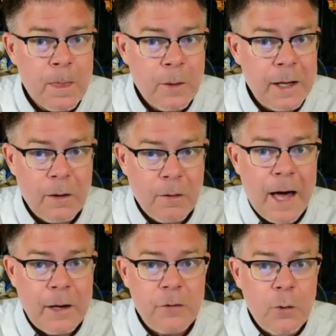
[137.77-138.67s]
right? A
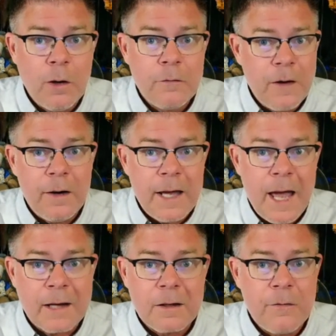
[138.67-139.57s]
lot of you are very
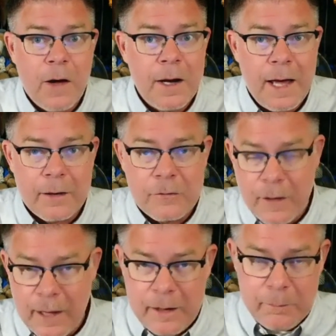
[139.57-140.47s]
active on X,
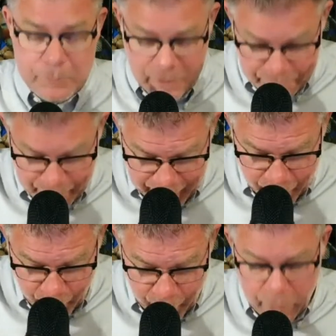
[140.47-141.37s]
and I tip my
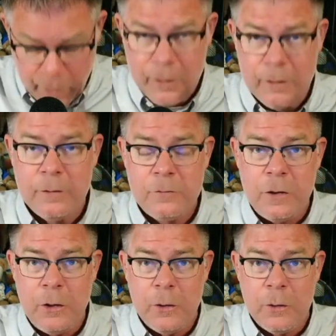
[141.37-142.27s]
horn to
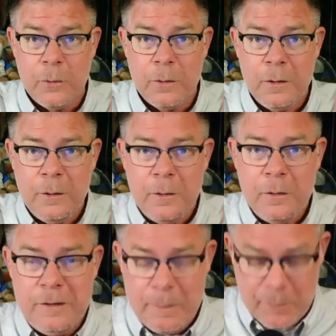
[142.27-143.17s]
you.
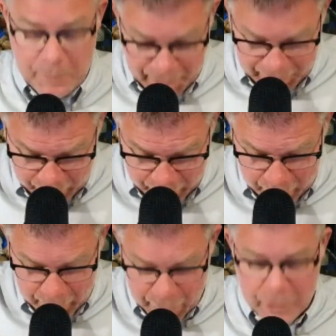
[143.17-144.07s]
Tip my
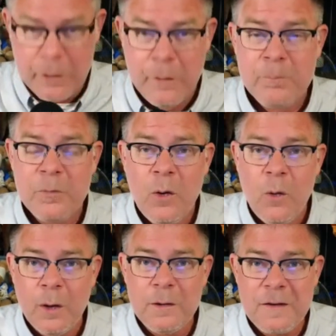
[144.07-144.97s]
horn.
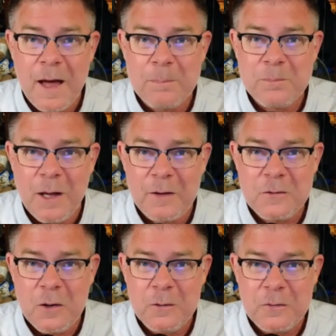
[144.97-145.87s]
Horns up,
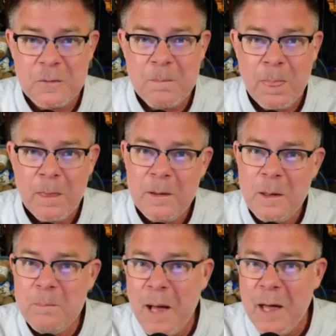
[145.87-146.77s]
dusters.
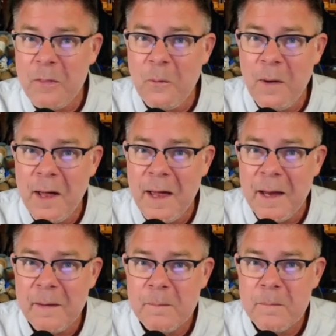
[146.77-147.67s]
And by the way,